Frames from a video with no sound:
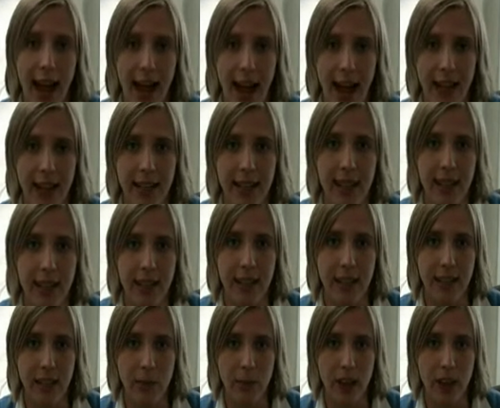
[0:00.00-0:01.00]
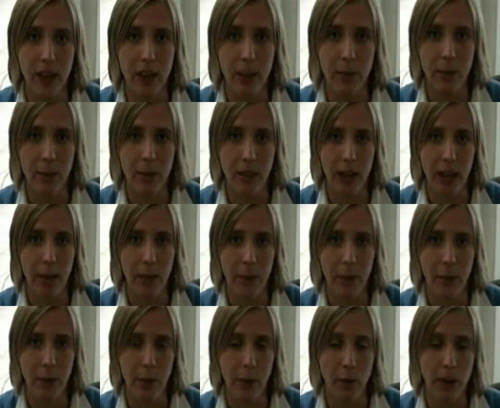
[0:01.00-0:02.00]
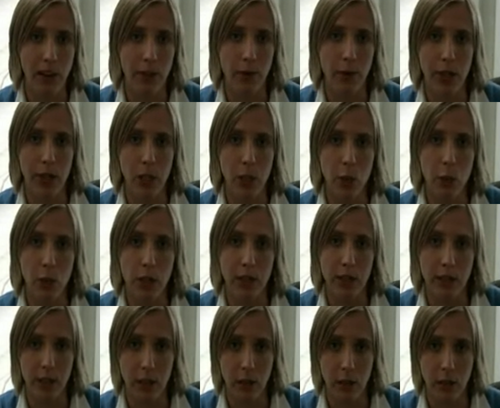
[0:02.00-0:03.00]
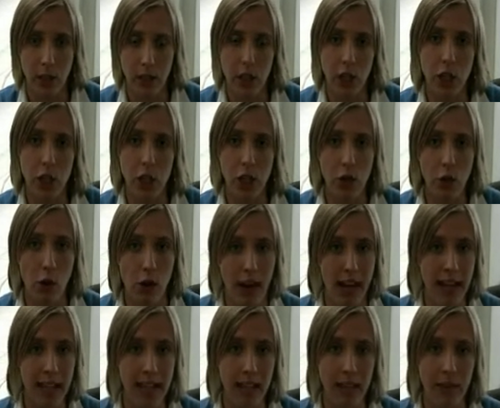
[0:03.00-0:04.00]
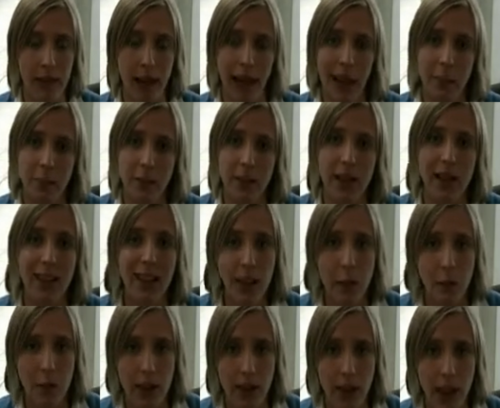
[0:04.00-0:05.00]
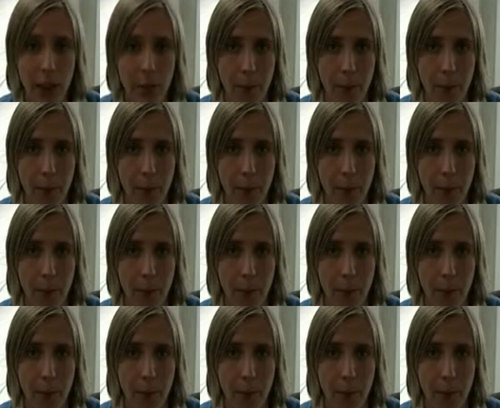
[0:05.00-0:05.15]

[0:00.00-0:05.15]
and then developed a brief which was to run 2 creative labs with